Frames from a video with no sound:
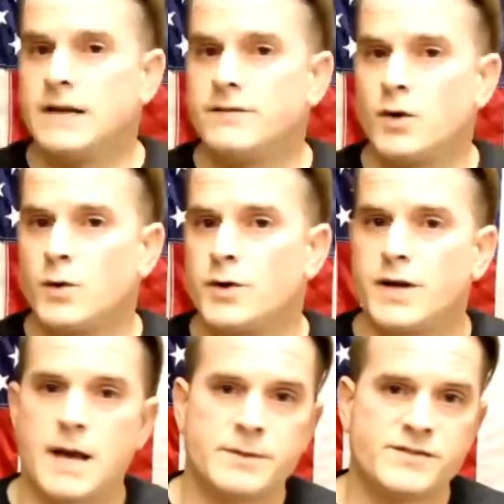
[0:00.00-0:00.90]
their model,
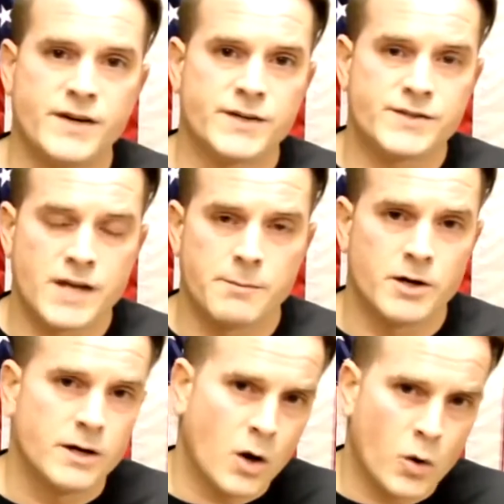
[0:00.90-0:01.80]
this would be the
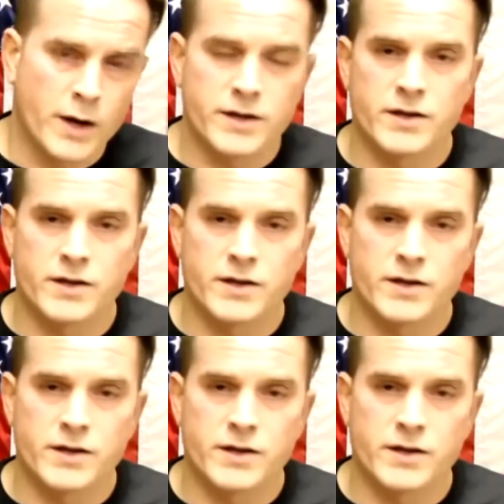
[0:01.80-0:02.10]
day when